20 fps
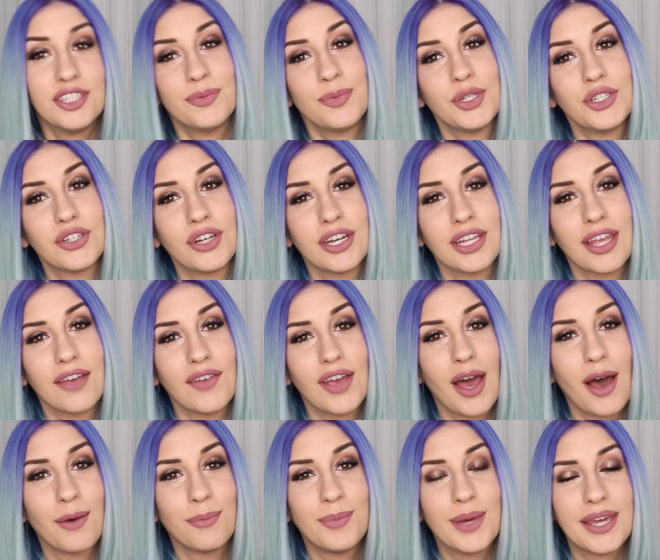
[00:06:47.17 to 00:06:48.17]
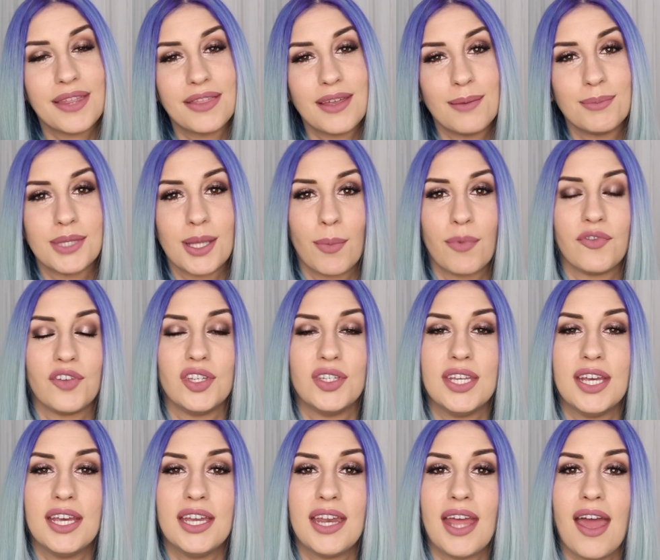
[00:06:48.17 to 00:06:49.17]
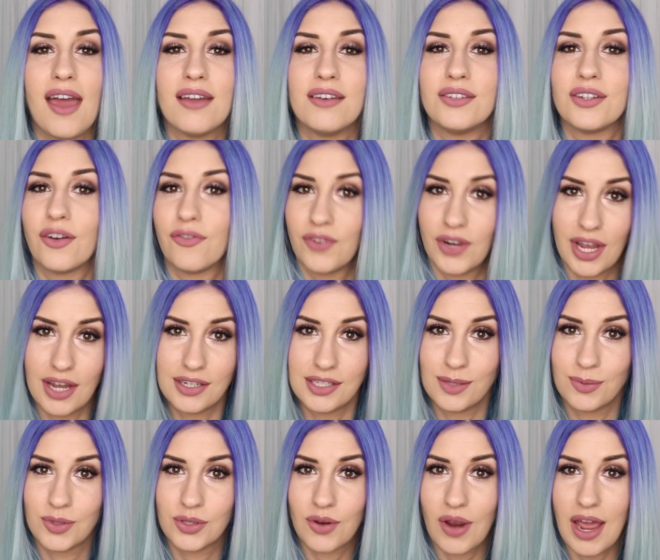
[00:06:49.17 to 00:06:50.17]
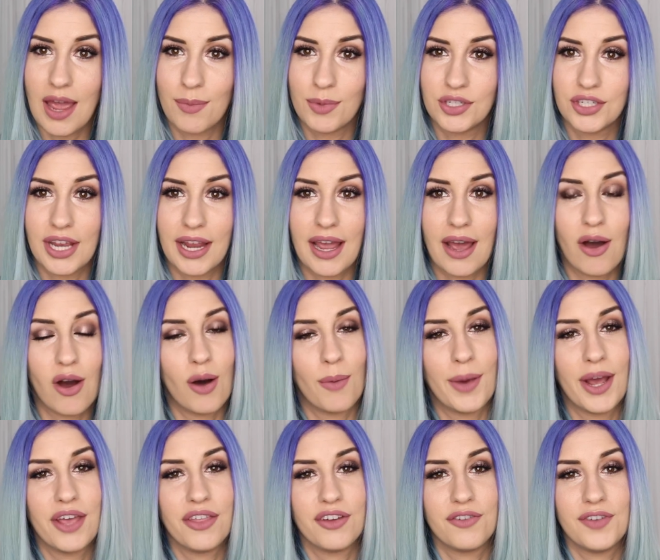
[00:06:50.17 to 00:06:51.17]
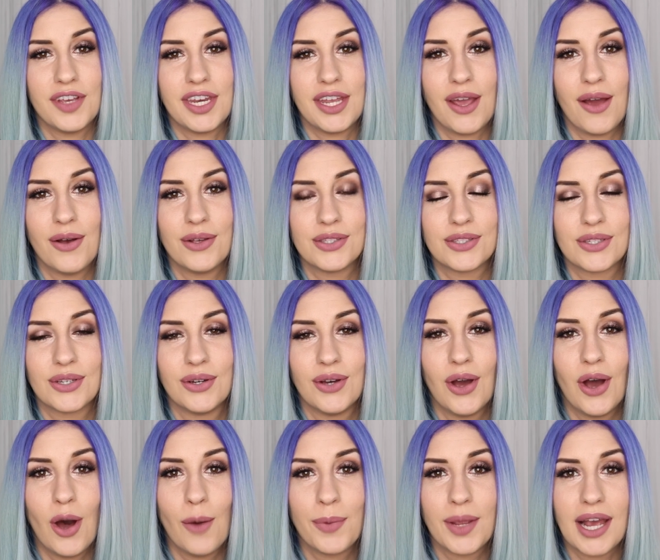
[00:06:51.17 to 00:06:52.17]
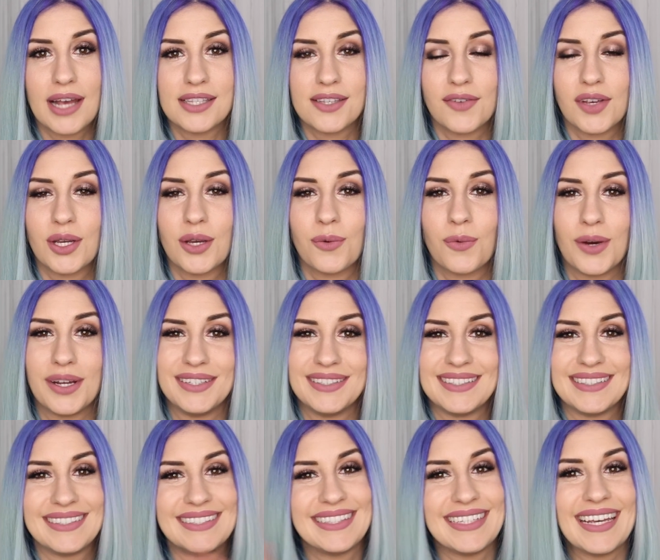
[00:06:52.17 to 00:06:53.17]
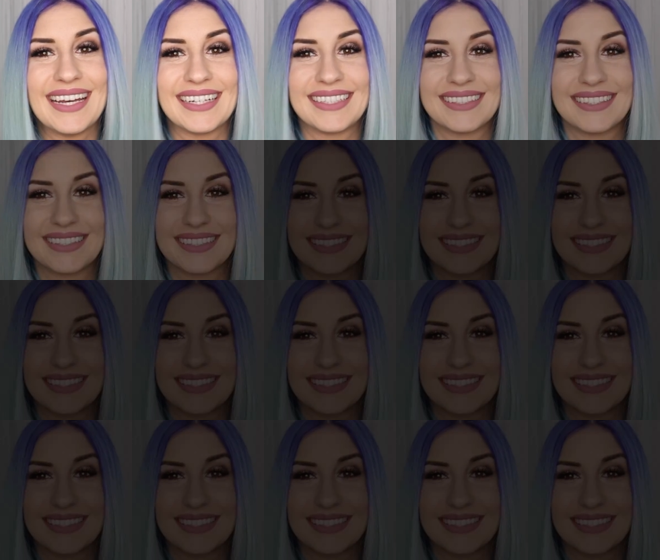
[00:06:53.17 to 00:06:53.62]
Be sure to give it a big thumbs up if you did, and don't forget to subscribe and check out all my other videos. Hope you guys have a good one. See ya.